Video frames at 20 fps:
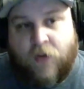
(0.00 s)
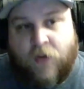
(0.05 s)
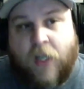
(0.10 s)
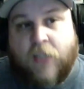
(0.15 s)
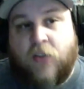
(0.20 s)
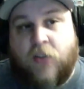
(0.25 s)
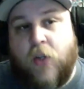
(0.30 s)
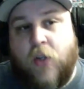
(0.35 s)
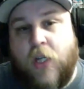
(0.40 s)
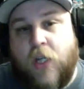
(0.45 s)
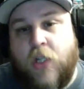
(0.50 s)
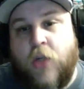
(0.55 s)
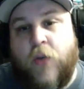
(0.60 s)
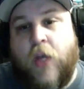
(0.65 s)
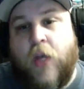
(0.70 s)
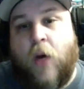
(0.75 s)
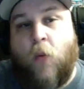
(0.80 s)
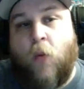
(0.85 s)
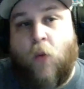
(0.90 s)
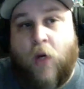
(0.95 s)
fine. So they do
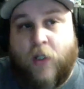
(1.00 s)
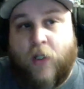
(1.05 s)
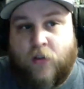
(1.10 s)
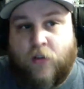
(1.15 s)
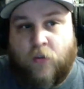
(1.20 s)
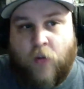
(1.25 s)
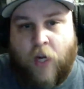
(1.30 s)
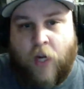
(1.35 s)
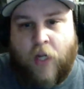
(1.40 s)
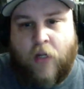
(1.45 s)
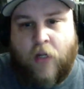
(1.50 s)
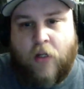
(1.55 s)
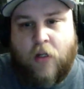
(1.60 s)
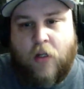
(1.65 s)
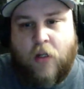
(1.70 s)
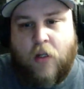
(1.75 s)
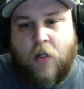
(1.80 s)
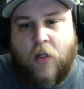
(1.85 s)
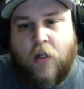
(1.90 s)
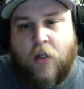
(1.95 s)
that once, right?
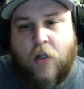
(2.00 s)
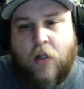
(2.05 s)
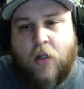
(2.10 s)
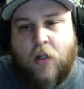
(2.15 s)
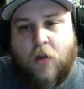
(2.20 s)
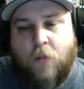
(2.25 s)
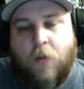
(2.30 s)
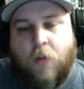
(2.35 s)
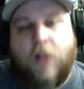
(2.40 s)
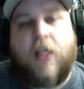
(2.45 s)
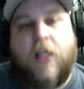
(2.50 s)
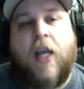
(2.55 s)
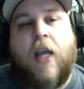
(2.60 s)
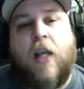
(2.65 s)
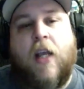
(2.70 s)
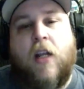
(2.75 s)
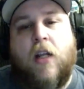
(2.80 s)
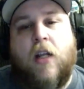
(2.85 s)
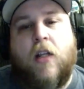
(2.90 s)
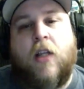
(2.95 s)
But
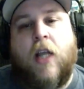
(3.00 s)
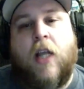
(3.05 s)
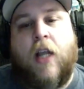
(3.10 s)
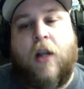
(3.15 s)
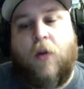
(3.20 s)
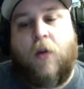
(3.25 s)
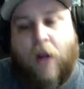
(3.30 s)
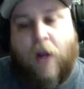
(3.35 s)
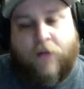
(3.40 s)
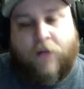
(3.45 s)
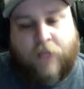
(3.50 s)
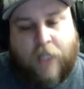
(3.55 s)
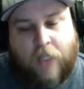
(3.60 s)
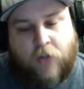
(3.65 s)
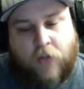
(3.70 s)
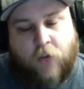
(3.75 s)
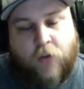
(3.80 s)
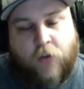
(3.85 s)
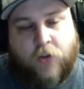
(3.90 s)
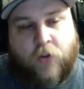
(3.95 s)
then they have to
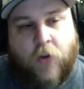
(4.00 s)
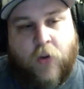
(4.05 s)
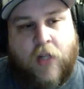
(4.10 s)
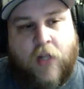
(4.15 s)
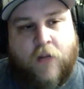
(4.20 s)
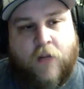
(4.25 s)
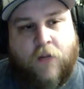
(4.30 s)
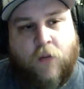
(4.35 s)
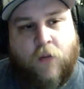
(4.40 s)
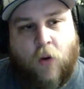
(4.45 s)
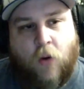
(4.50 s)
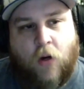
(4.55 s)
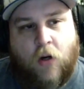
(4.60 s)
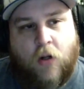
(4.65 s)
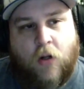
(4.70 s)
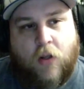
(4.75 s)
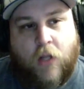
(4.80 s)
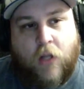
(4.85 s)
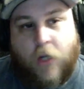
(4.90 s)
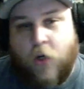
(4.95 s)
get through this grate in the floor.
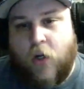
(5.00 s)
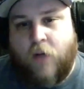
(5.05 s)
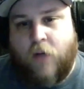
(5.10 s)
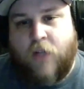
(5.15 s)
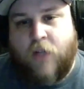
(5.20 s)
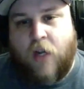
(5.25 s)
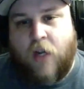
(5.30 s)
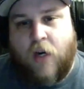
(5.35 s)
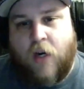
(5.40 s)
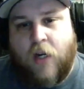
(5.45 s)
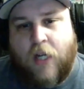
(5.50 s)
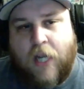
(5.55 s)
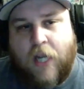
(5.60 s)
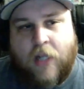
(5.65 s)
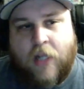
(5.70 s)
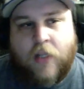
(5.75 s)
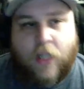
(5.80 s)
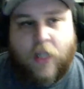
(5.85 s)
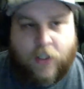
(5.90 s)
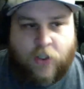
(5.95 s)
They could have done it
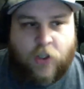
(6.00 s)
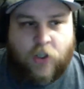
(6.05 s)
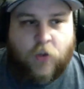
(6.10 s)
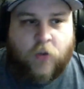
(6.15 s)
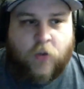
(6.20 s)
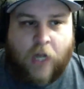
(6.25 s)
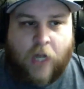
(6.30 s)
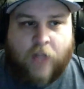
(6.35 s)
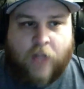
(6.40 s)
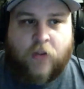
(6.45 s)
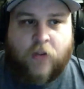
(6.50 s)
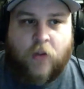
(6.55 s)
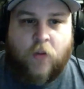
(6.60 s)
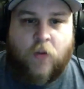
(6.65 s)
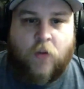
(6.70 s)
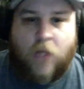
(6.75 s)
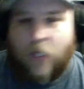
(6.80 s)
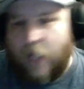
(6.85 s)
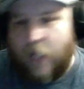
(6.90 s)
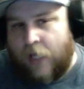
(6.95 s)
again. They choose not to.
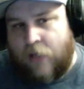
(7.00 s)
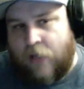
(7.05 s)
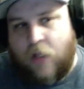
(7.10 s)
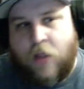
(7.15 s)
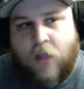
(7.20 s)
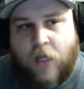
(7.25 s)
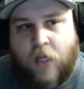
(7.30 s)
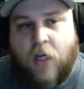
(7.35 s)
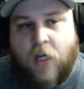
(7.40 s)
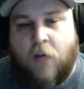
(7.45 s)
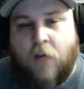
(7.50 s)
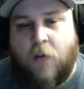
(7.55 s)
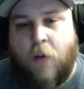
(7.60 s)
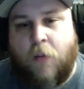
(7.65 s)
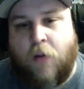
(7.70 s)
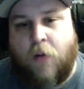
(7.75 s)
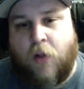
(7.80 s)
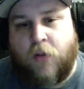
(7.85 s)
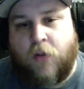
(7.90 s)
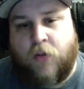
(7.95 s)
They let the thing come
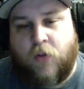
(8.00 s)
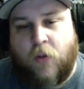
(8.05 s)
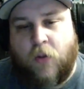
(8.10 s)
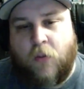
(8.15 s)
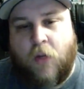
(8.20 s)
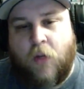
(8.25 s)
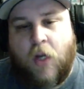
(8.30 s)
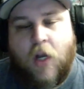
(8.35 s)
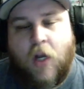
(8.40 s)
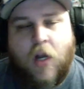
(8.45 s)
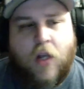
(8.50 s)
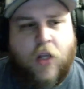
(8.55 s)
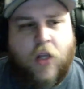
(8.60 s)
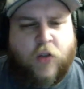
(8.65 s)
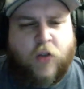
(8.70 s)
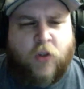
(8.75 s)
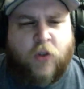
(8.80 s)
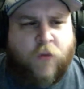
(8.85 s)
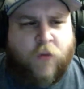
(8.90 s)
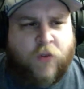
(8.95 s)
up close to them. They
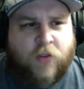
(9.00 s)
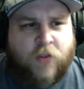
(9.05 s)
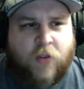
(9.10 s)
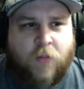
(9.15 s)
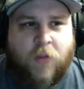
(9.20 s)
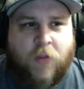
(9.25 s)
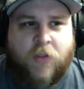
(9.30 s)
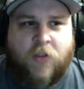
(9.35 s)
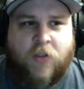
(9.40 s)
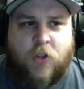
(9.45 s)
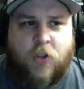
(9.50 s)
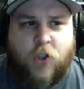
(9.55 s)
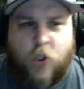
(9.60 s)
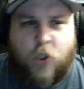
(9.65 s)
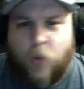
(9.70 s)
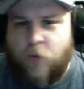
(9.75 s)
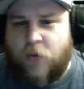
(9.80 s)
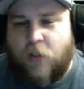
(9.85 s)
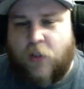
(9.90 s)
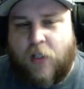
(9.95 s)
also, for some reason,
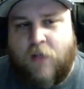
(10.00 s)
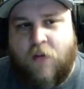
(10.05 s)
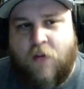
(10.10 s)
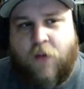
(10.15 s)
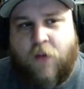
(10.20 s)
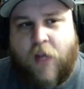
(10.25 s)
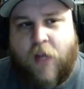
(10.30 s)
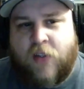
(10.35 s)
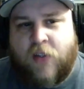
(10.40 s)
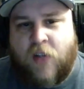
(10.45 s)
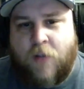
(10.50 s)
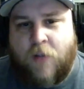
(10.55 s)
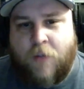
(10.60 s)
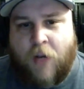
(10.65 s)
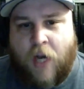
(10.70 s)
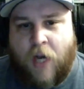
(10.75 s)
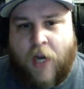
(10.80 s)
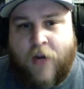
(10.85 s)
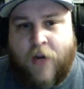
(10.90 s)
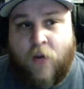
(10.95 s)
choose to leave a flashlight
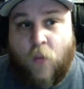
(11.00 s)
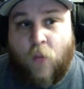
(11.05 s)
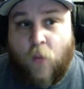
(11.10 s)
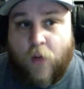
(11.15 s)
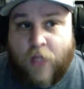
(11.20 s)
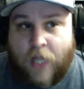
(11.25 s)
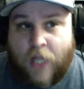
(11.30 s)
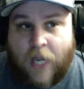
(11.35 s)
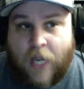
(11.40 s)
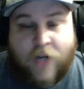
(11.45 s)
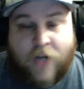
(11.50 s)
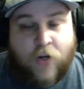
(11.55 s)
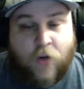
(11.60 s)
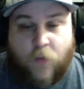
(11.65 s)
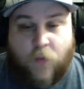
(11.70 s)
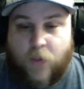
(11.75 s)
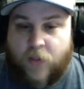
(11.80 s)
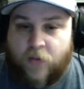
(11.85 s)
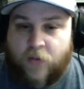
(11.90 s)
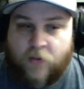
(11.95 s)
behind when they had
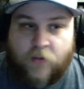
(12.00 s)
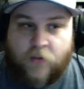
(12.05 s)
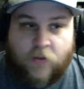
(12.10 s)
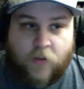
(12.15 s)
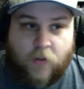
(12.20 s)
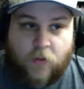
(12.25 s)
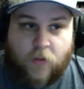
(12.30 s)
no reason to.